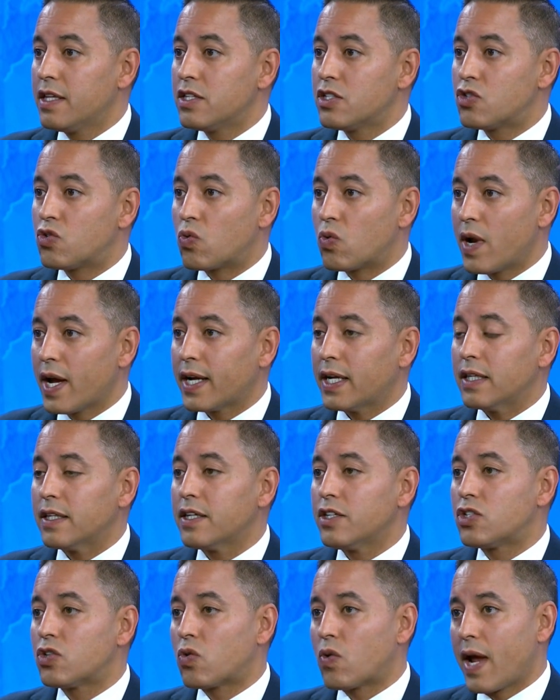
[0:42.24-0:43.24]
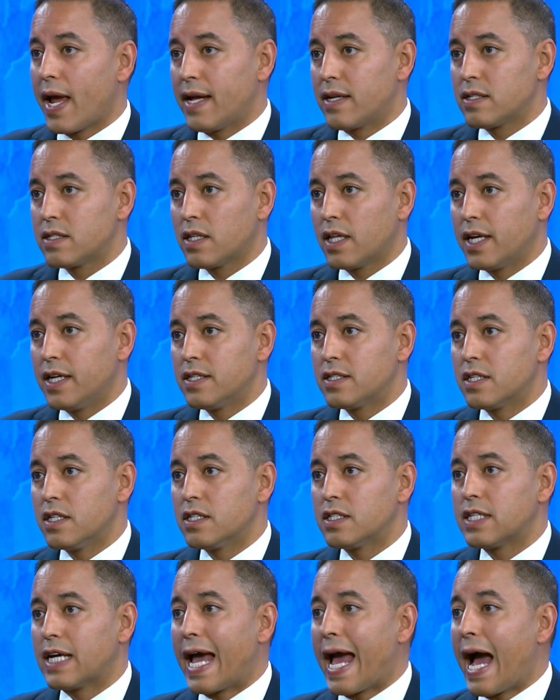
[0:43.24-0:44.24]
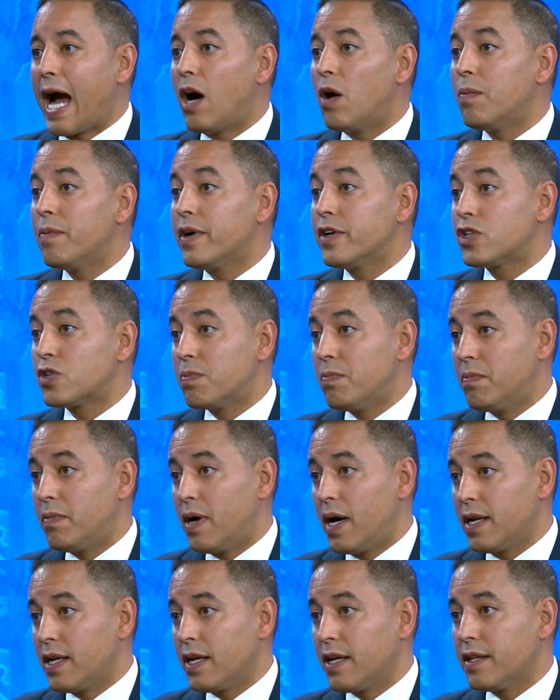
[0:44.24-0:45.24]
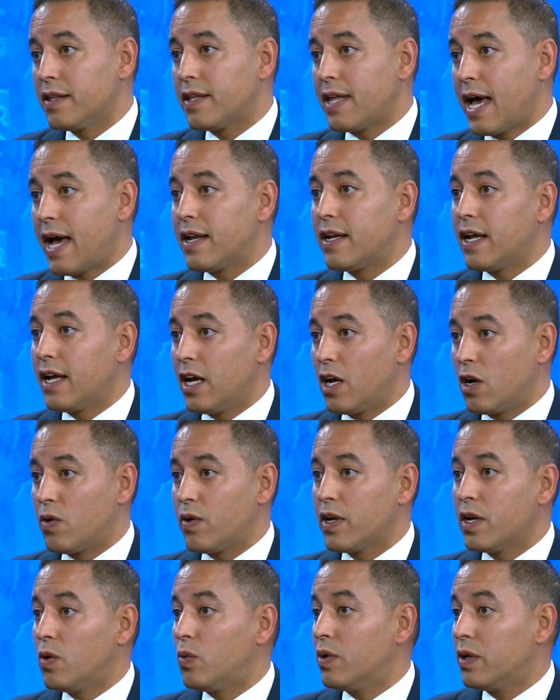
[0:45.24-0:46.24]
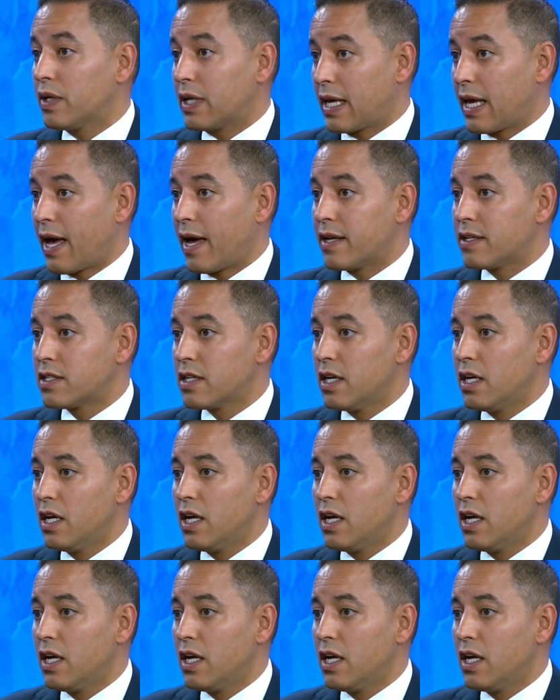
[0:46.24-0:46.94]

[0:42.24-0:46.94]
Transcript: directly translates into how much money that area will get.